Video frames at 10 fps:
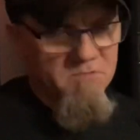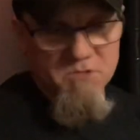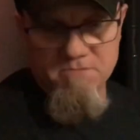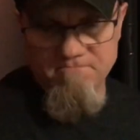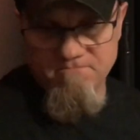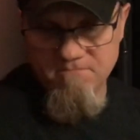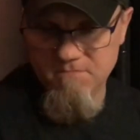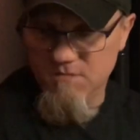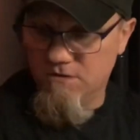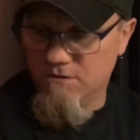one
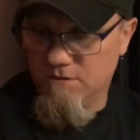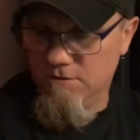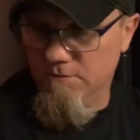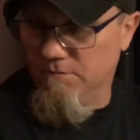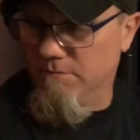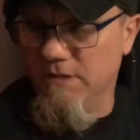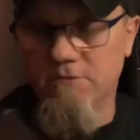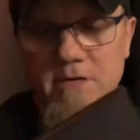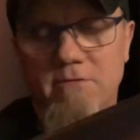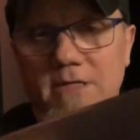to be
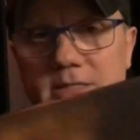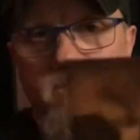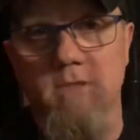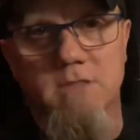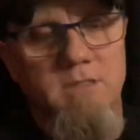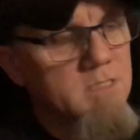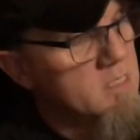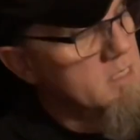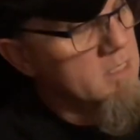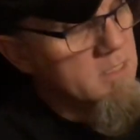re-released was
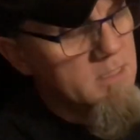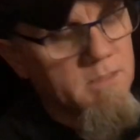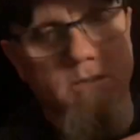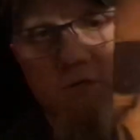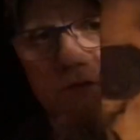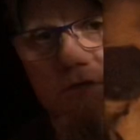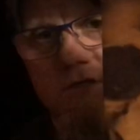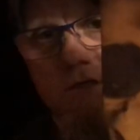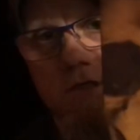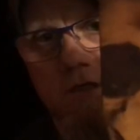the Dungeons
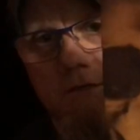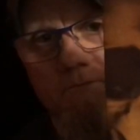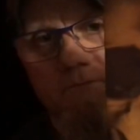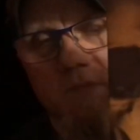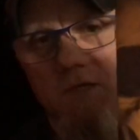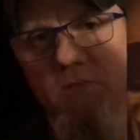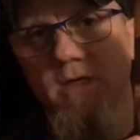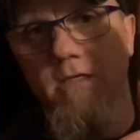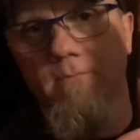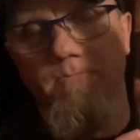are Calling
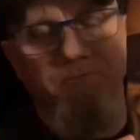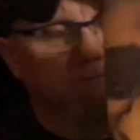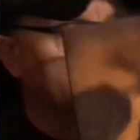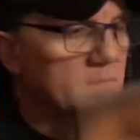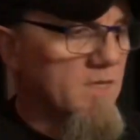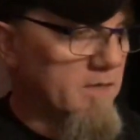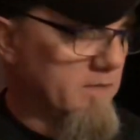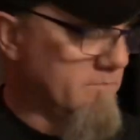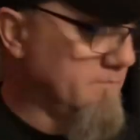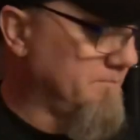EP.
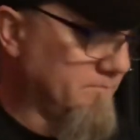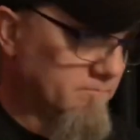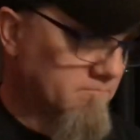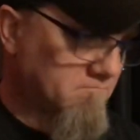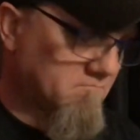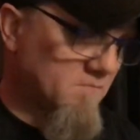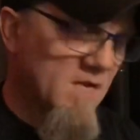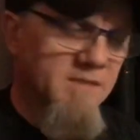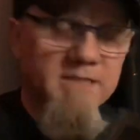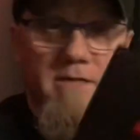Um,
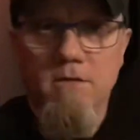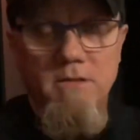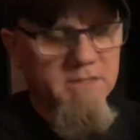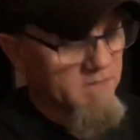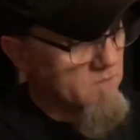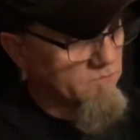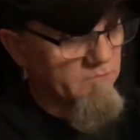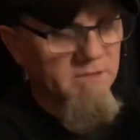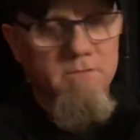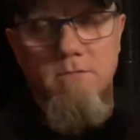as I said, all these songs were
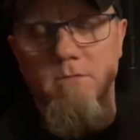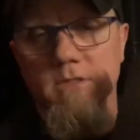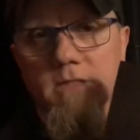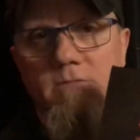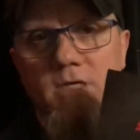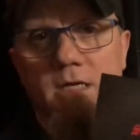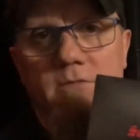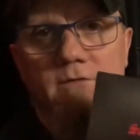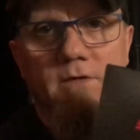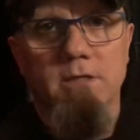written at the same time
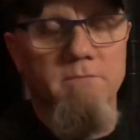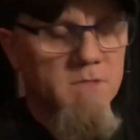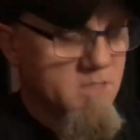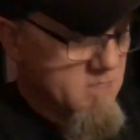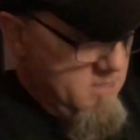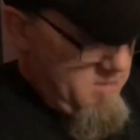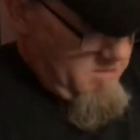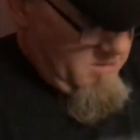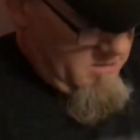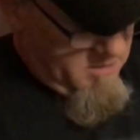of uh,
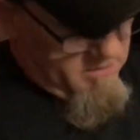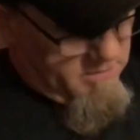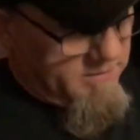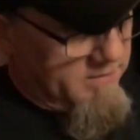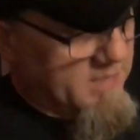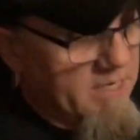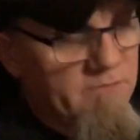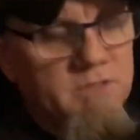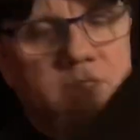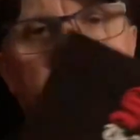the
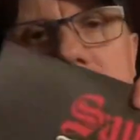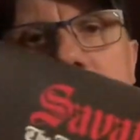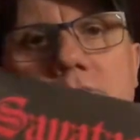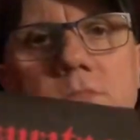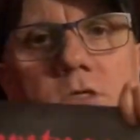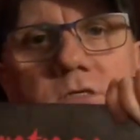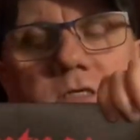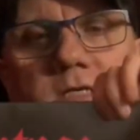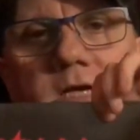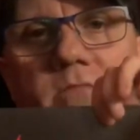Sirens. Looks the
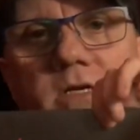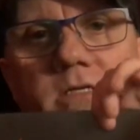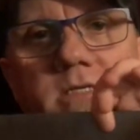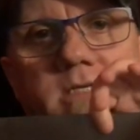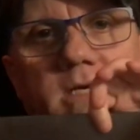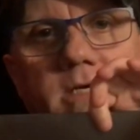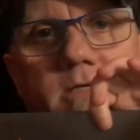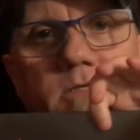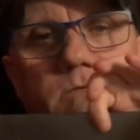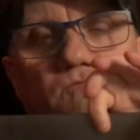same inside,
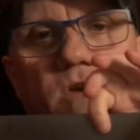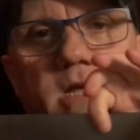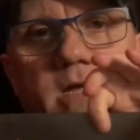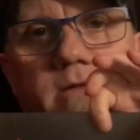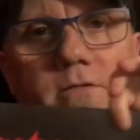just red.